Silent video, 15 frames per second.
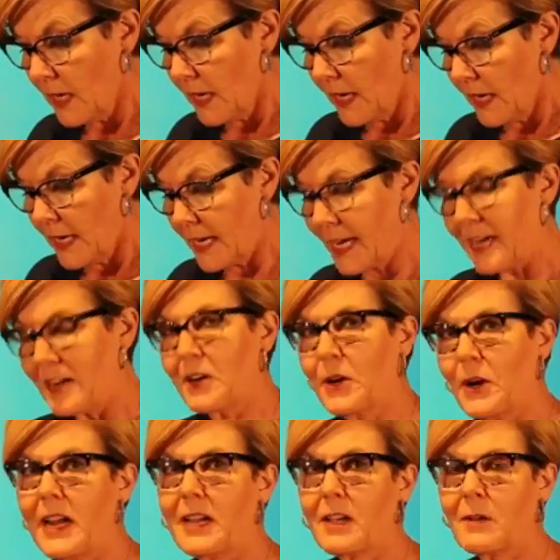he had a
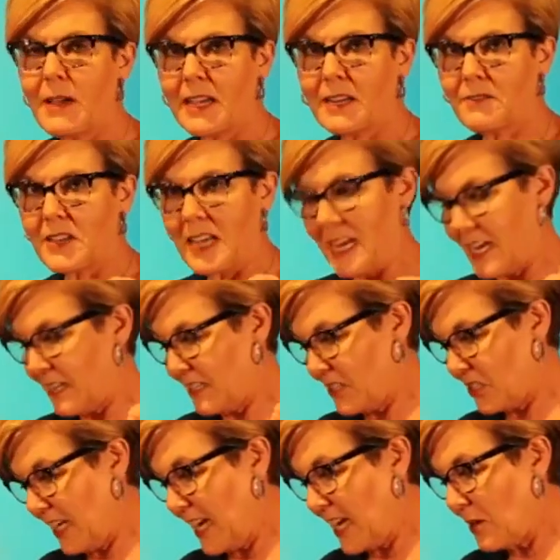great command of the
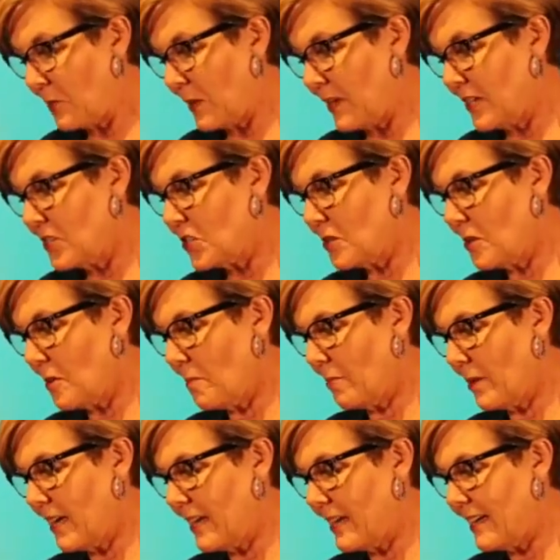English language,
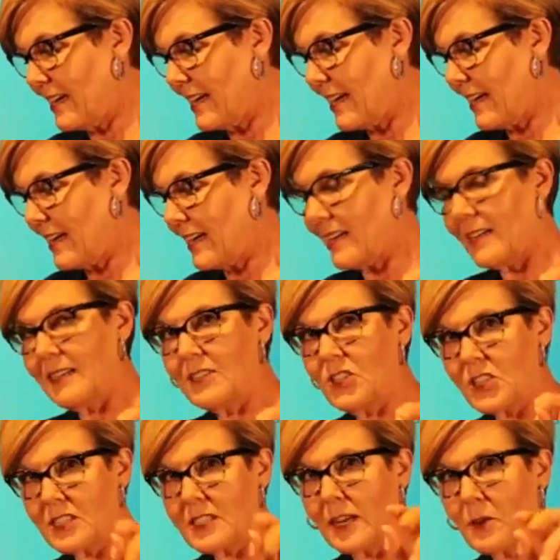but
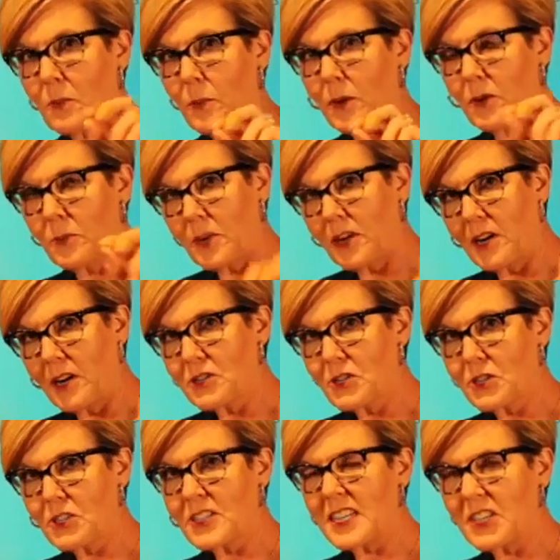just like Will
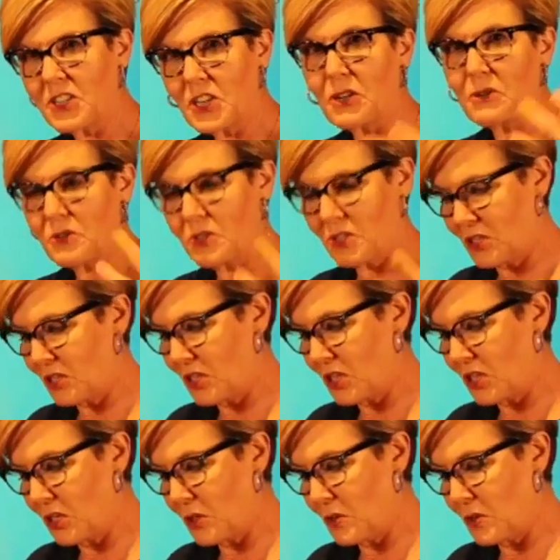Rogers, he chose to
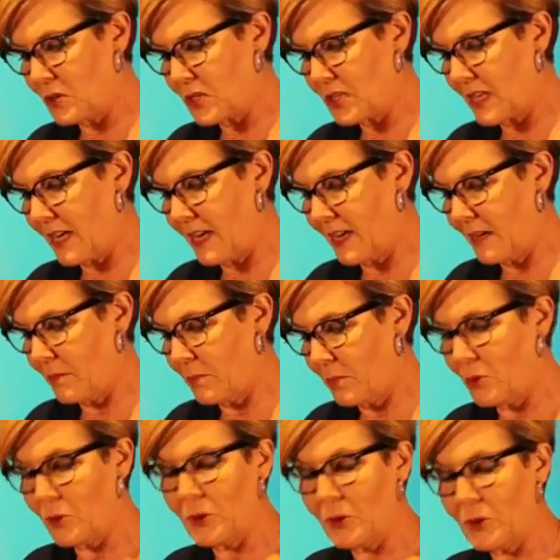use um,
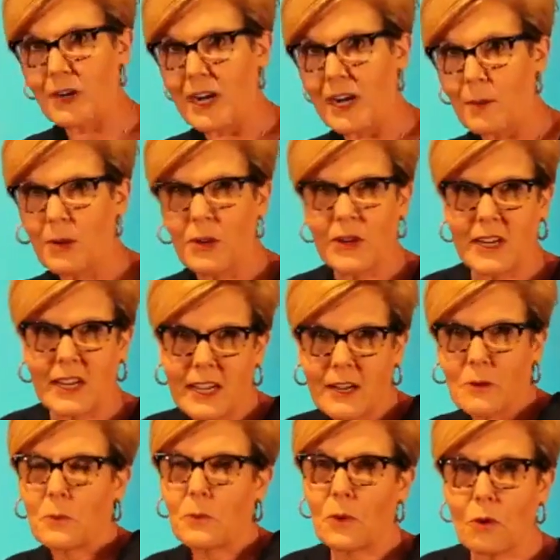poor grammar and kind
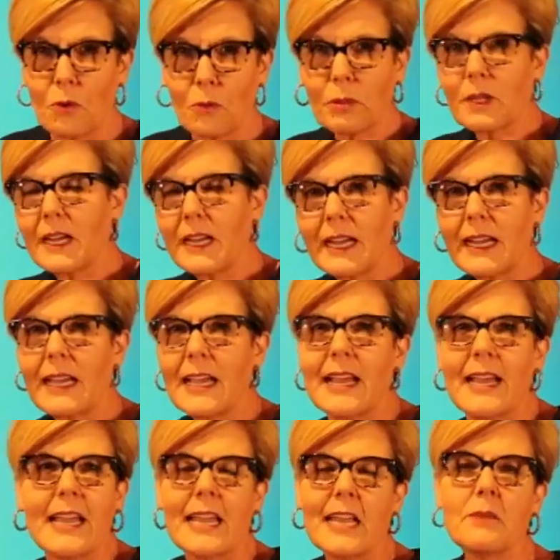of role play.
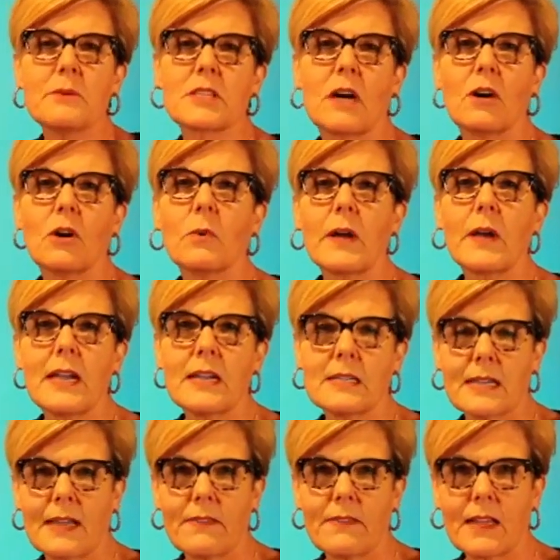He was
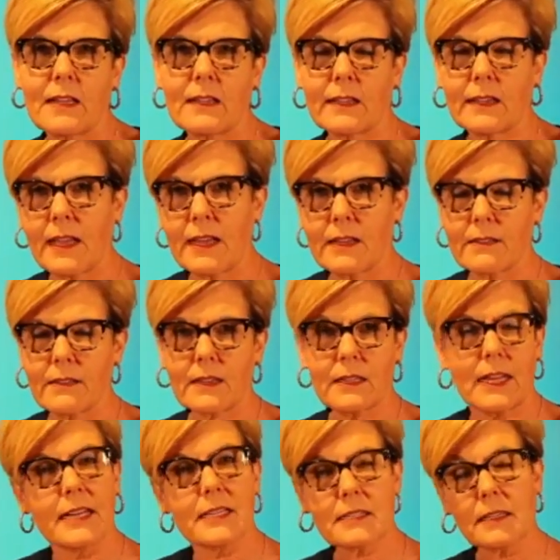always, I think, kind of the
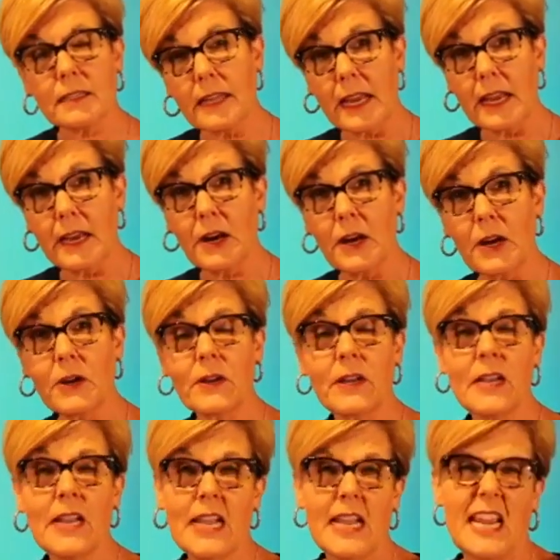class
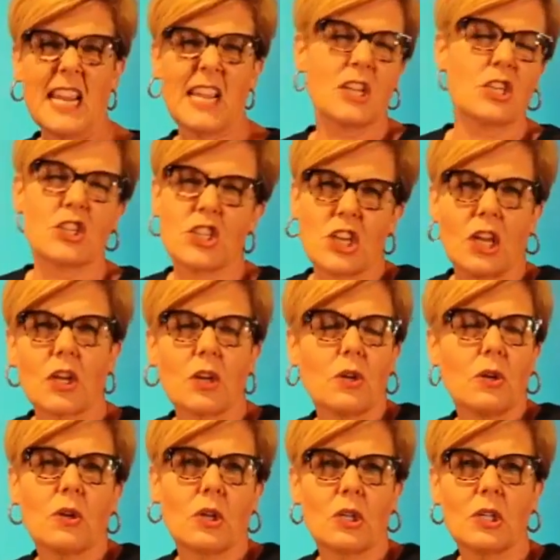clown. He could
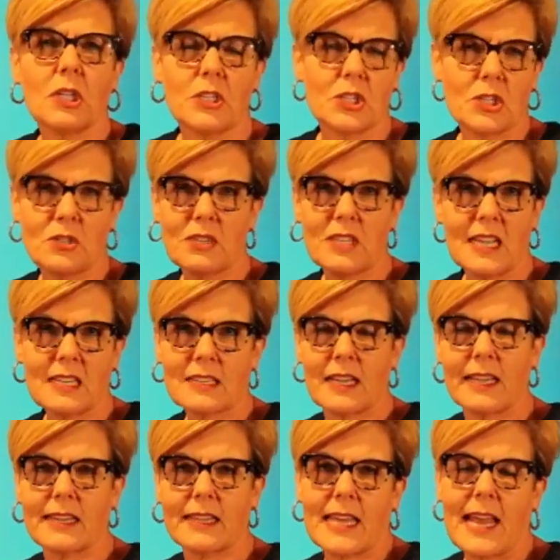juggle and do things
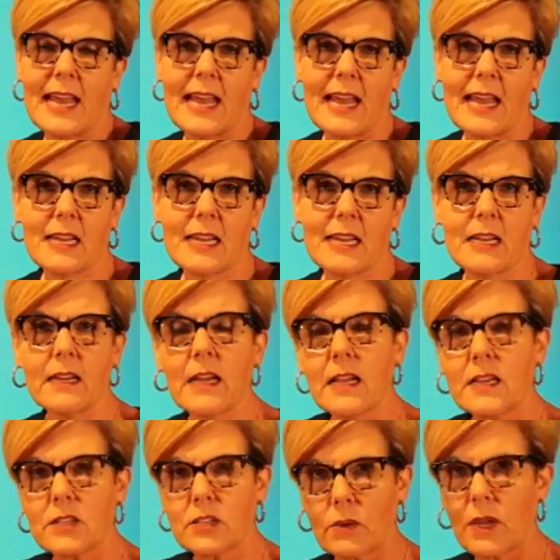like that. And
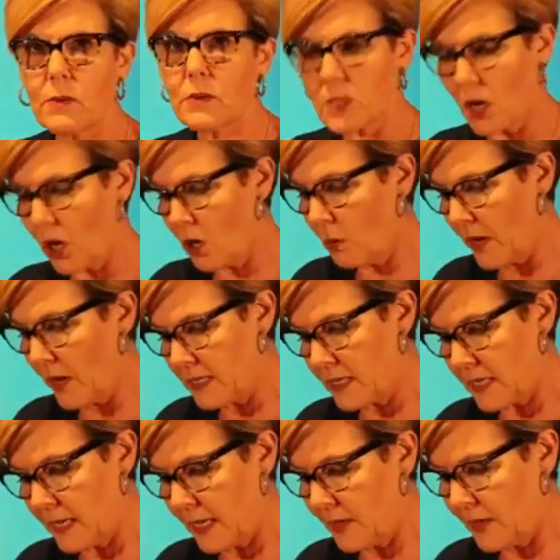so he was always
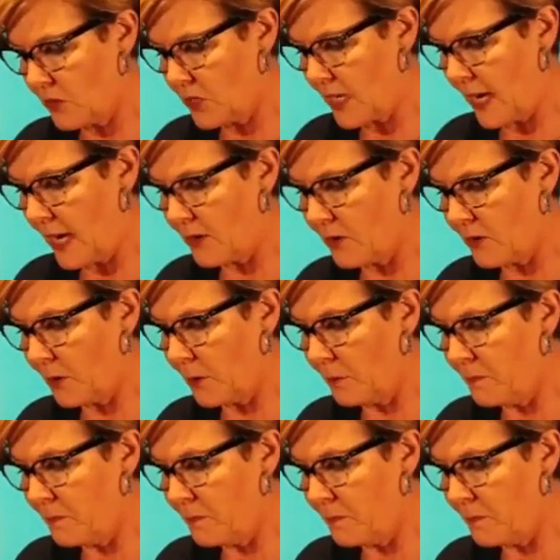an entertainer.